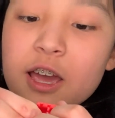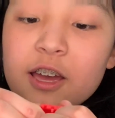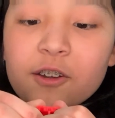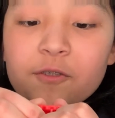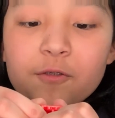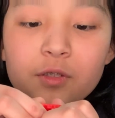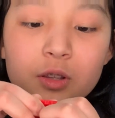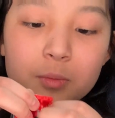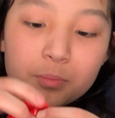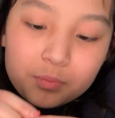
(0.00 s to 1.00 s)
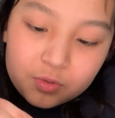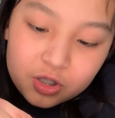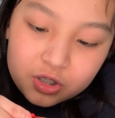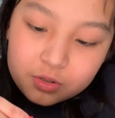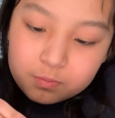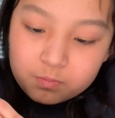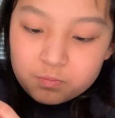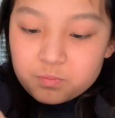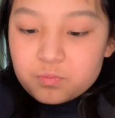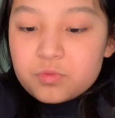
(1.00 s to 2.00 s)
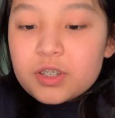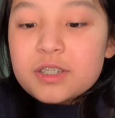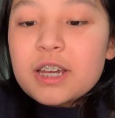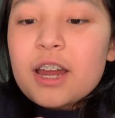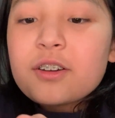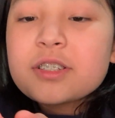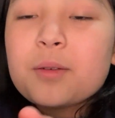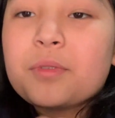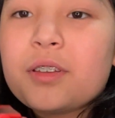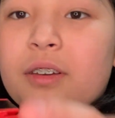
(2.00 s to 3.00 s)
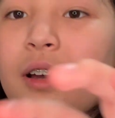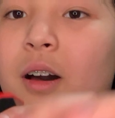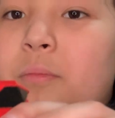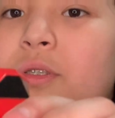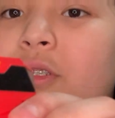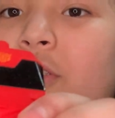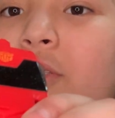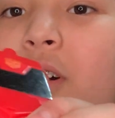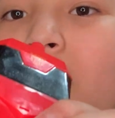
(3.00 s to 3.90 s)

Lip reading: and flip this entire assembly up too.